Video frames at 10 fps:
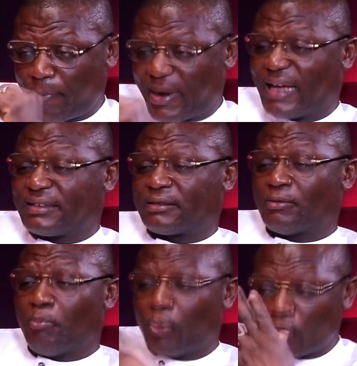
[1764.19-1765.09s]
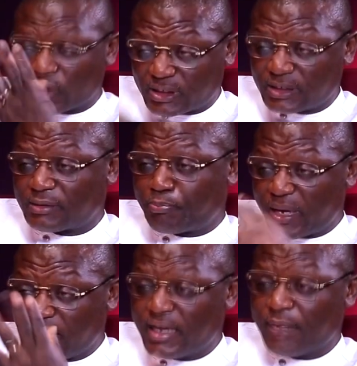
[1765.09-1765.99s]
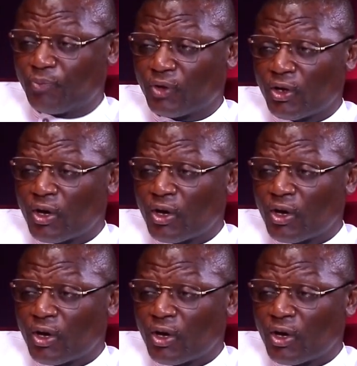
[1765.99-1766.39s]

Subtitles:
plus bonuses paid him.